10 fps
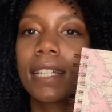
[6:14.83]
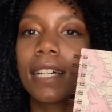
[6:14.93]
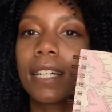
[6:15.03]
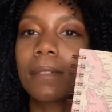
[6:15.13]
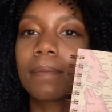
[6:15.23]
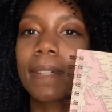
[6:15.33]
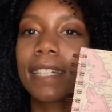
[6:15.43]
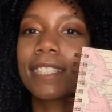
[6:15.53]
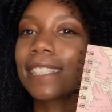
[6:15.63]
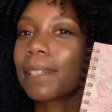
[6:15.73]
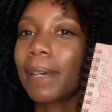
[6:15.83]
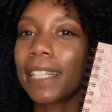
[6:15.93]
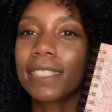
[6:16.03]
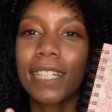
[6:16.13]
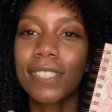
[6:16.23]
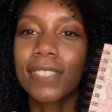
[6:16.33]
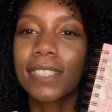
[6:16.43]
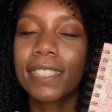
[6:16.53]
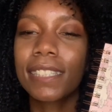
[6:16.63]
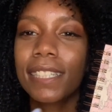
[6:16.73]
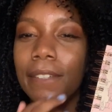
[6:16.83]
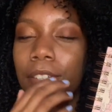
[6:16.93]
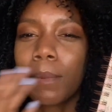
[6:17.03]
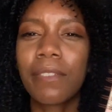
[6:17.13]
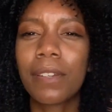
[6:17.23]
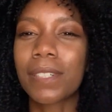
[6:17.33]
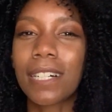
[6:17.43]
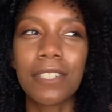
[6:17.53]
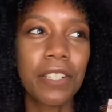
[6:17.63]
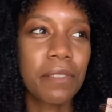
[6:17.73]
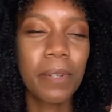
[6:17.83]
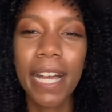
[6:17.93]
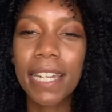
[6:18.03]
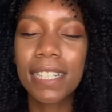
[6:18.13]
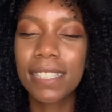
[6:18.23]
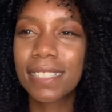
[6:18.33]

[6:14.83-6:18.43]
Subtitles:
Kind of just like pastels, even though my favorite color is red.